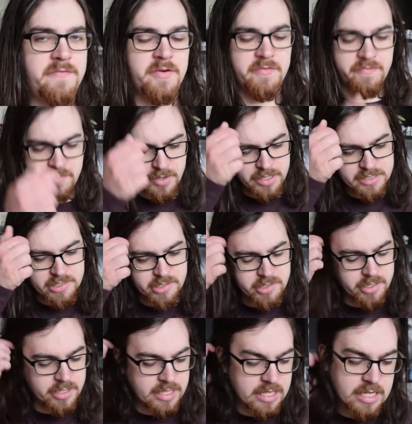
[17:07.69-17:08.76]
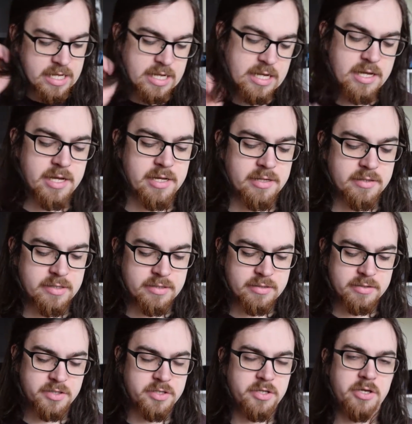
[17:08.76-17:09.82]
Feel free to,
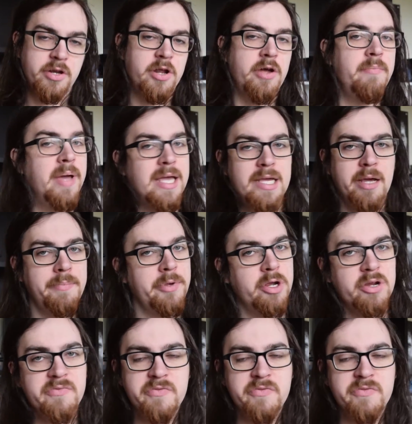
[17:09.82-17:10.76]
make up your own.